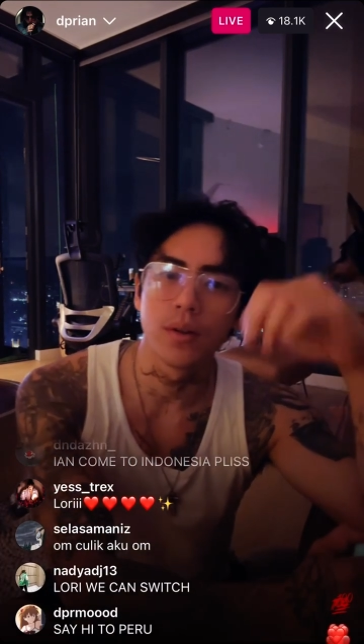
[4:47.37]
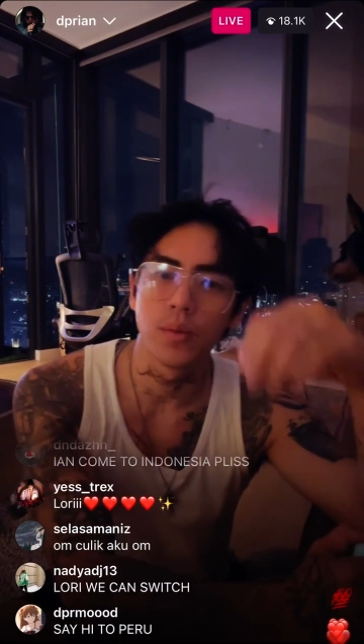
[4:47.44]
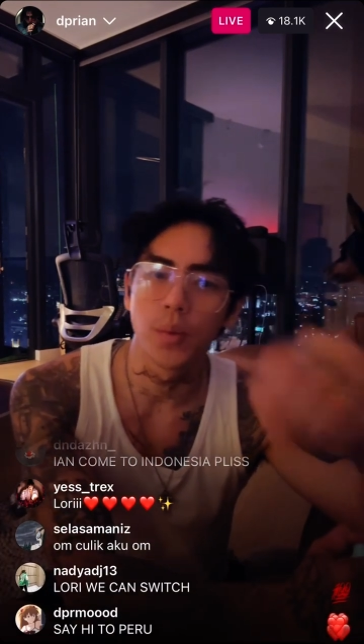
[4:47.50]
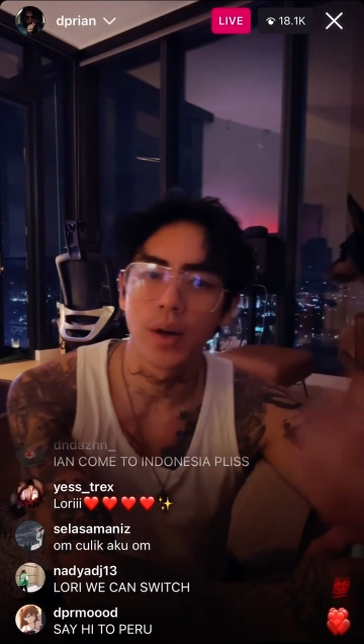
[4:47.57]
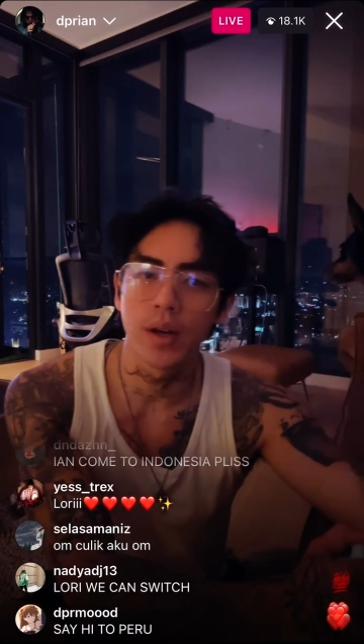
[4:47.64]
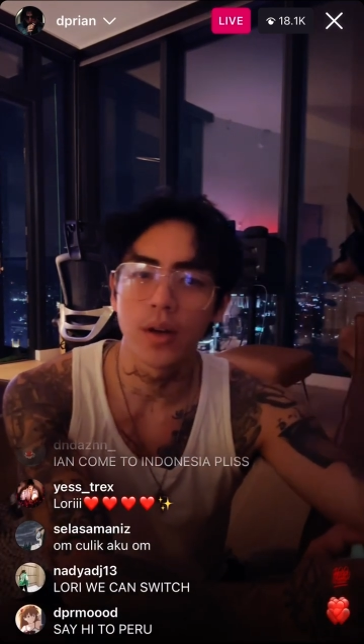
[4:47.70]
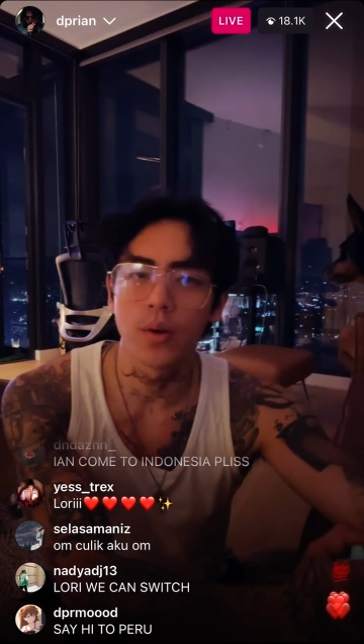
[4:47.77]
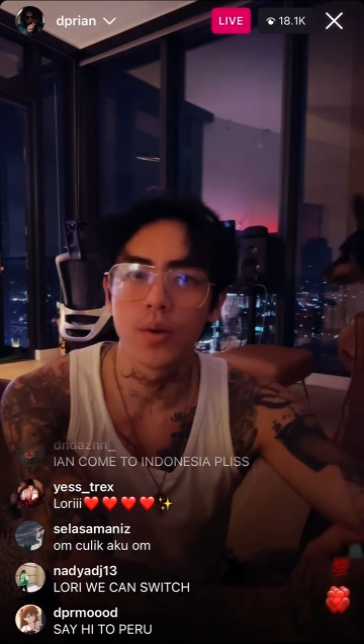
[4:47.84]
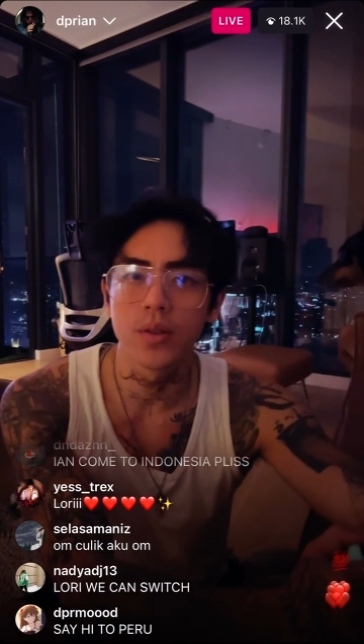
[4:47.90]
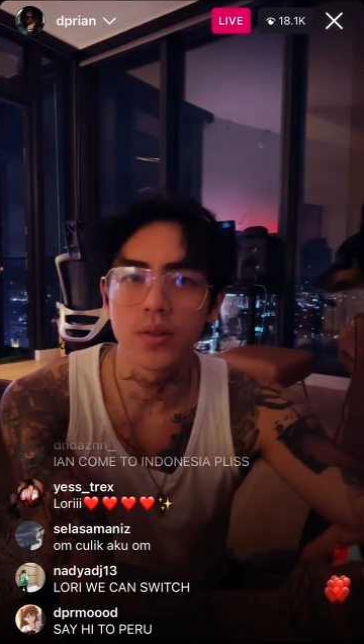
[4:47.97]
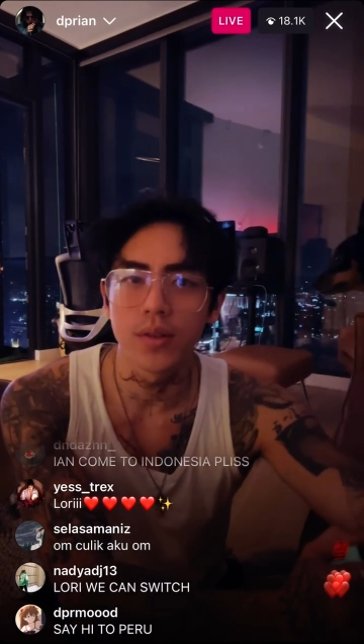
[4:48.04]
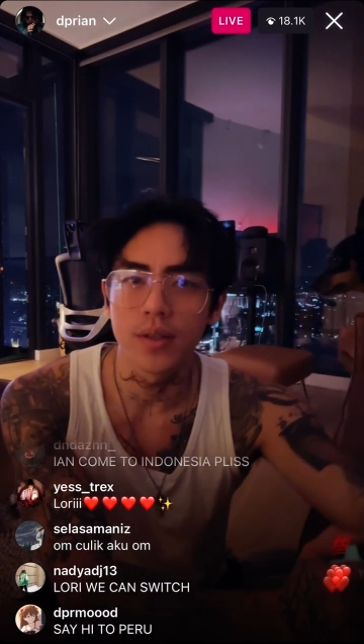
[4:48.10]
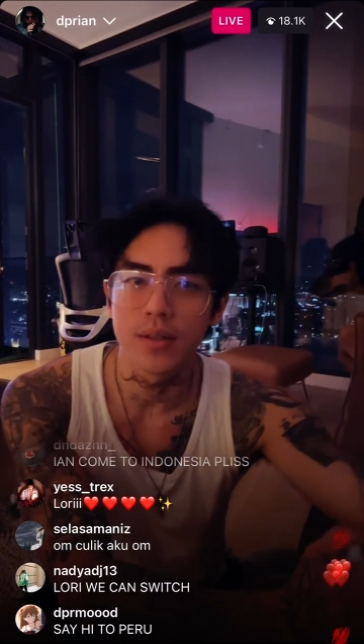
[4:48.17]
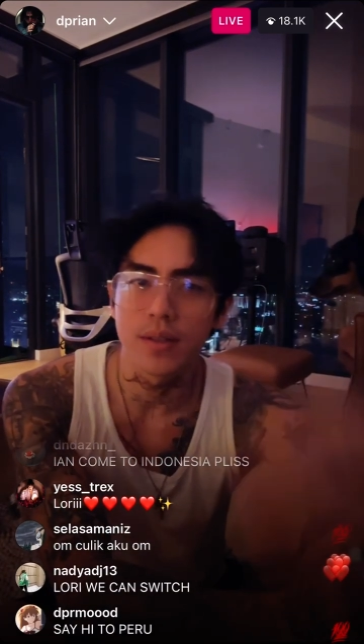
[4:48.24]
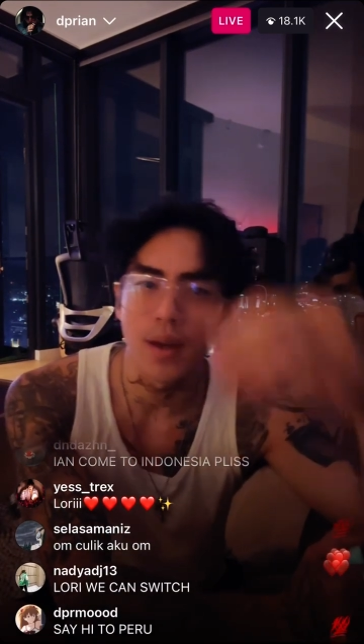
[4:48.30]

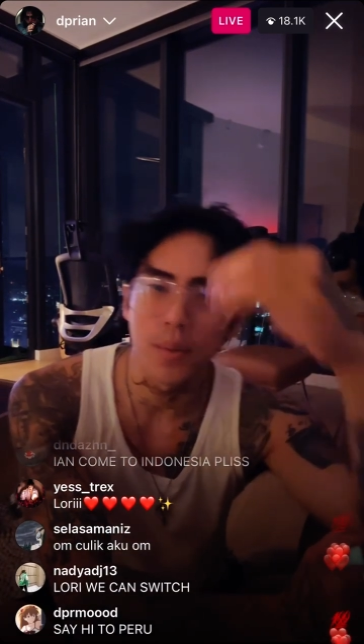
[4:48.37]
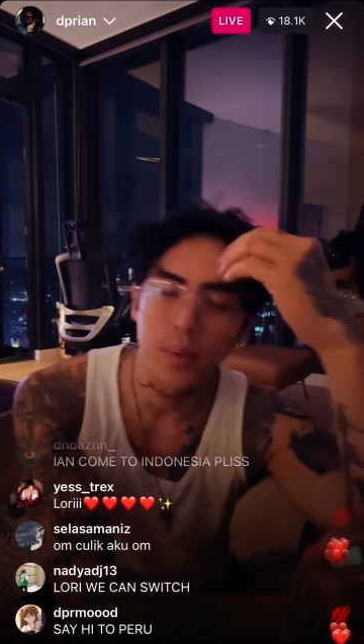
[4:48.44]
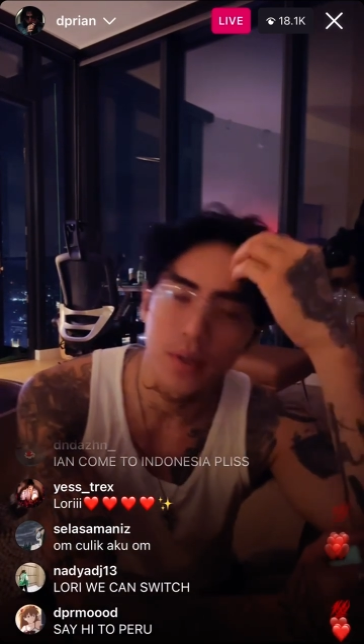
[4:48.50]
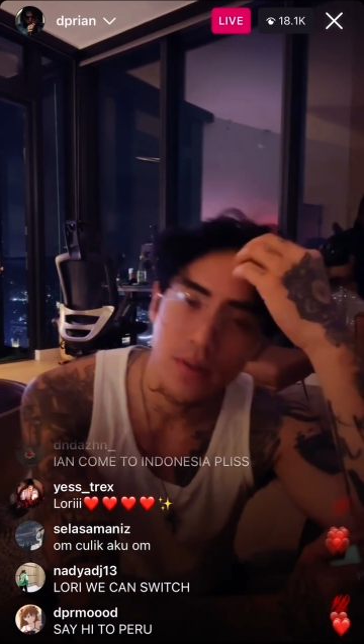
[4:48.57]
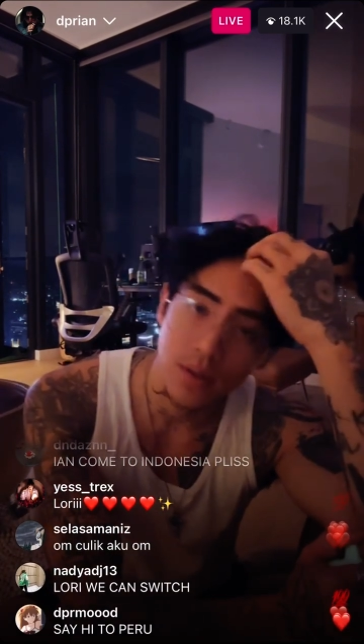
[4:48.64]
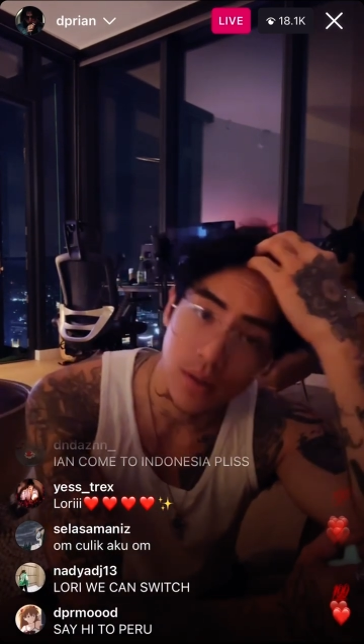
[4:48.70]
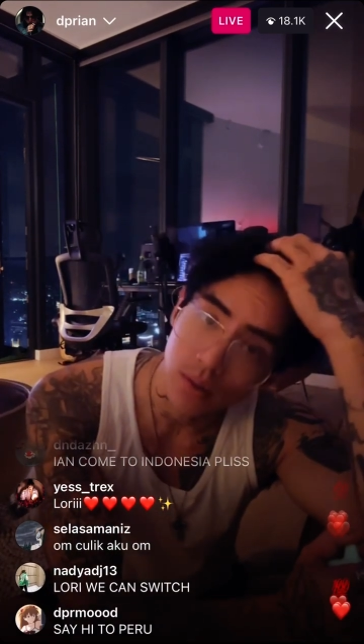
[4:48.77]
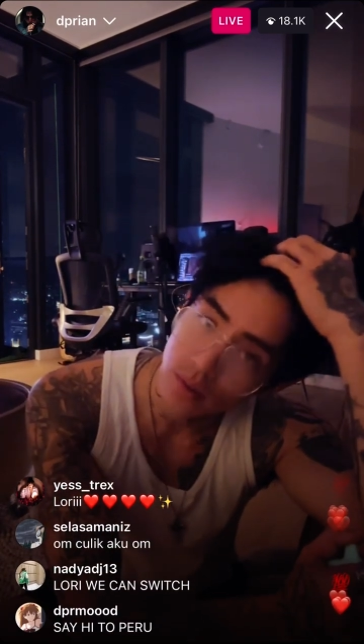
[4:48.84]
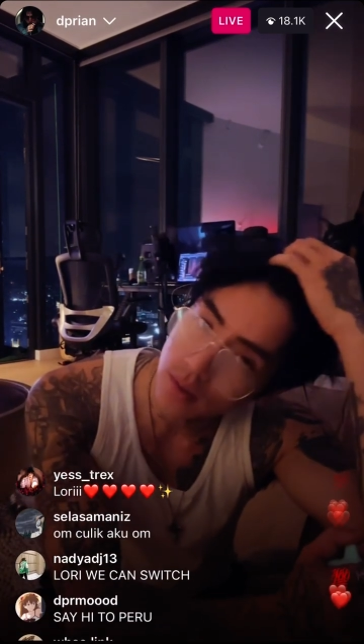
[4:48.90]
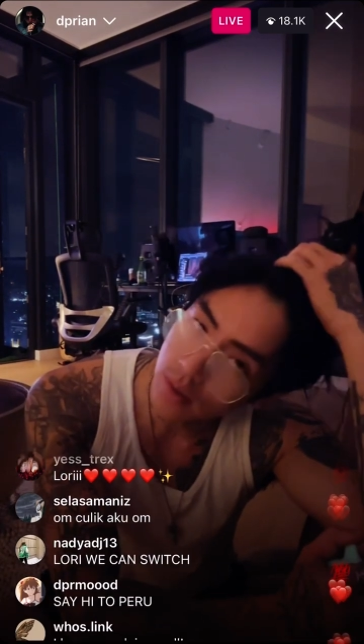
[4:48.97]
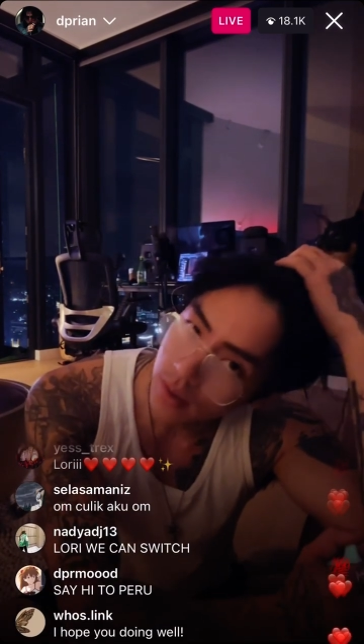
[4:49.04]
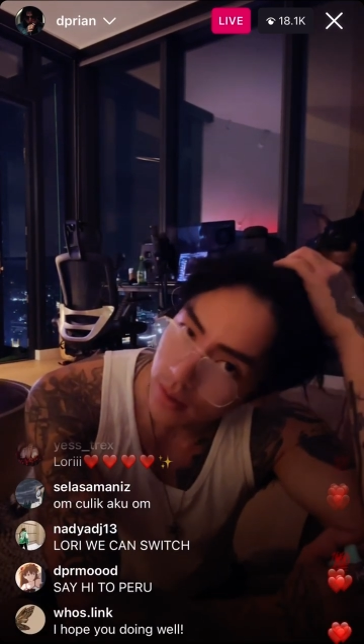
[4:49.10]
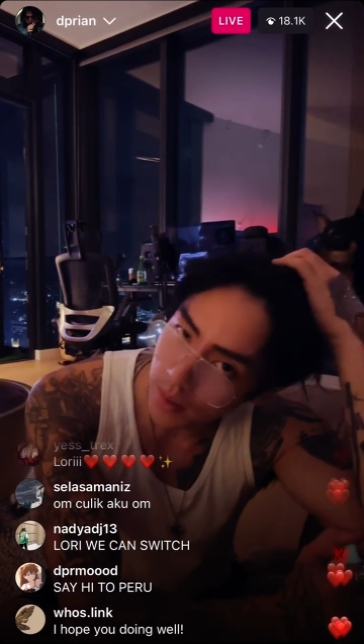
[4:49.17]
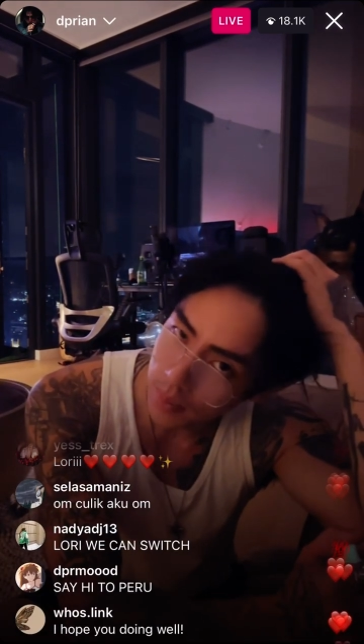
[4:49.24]
into these episodes,